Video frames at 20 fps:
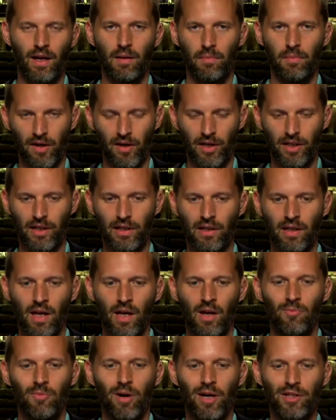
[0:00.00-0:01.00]
American.
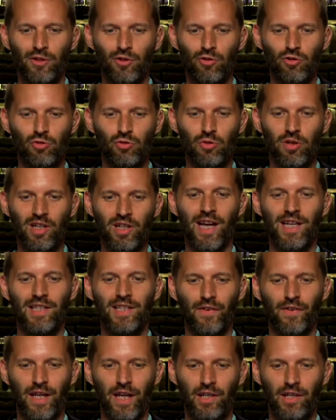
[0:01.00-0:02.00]
My usual
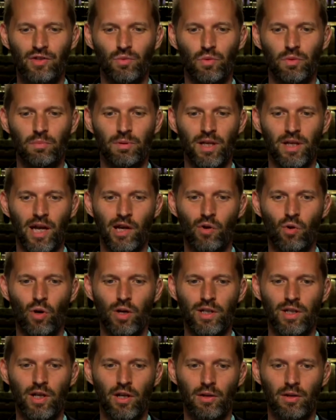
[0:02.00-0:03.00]
classification would be a
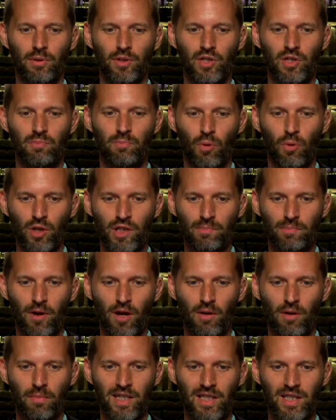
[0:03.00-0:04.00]
cord cutter, but sports
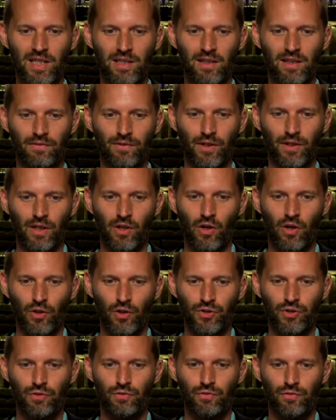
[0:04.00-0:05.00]
ball makes it
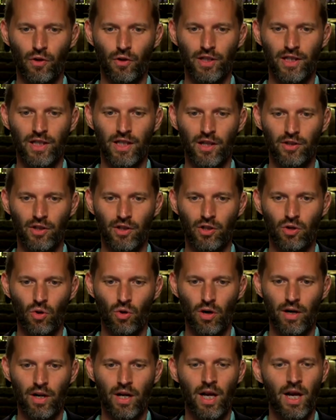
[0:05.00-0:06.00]
difficult to fully cut the
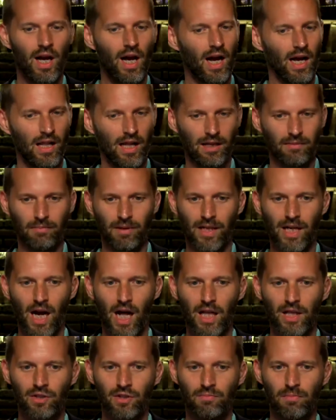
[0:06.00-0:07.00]
cord. I like my
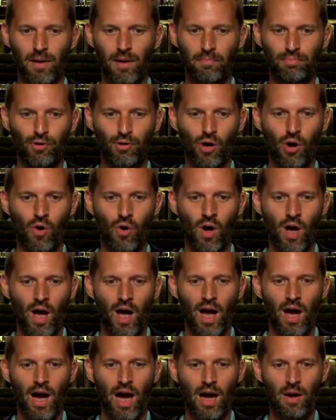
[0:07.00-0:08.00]
college, my pro,
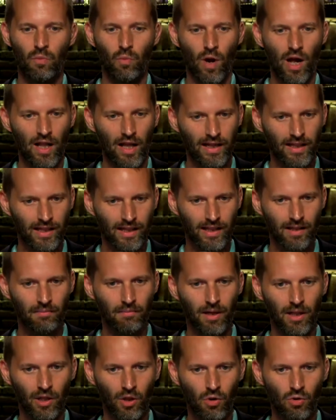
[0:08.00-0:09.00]
and while I can get
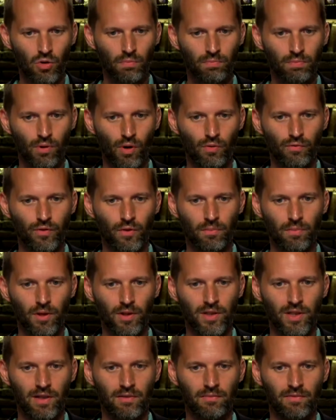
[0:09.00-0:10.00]
my local pro football
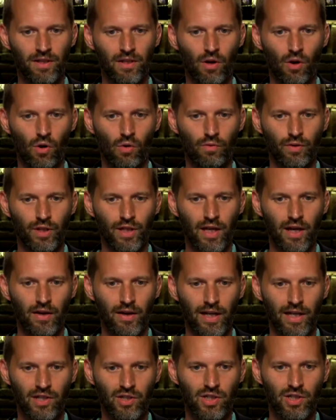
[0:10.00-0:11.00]
team via over the air
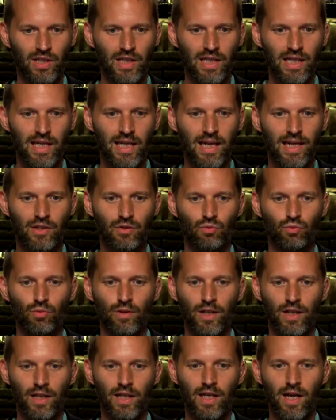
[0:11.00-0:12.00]
in HD, it's
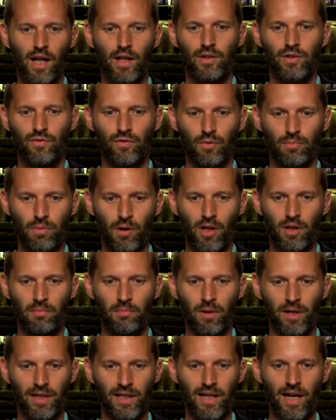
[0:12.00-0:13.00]
really college football and
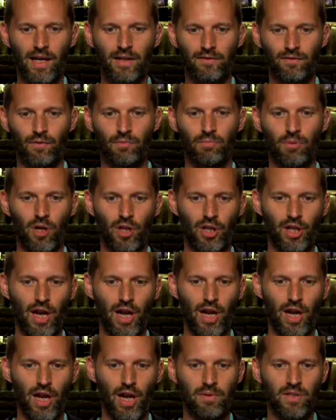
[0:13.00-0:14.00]
Monday night football that
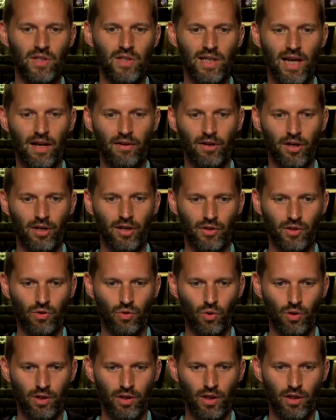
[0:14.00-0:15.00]
I am missing out on as a
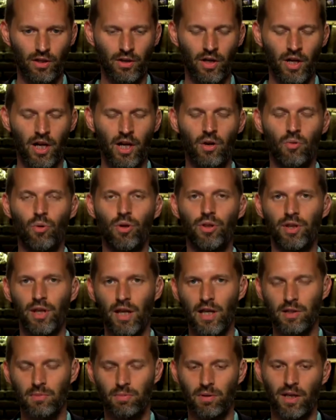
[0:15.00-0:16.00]
cord cutter with
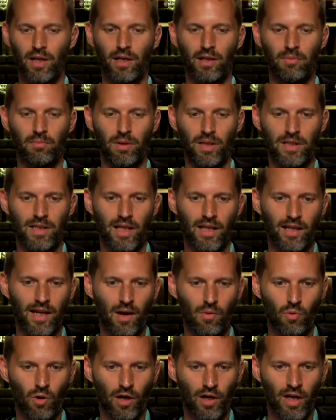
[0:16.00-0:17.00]
ESPN and the Big Ten
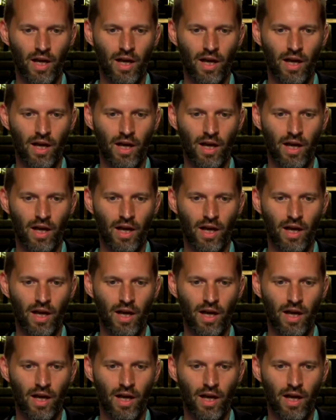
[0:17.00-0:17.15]
Network.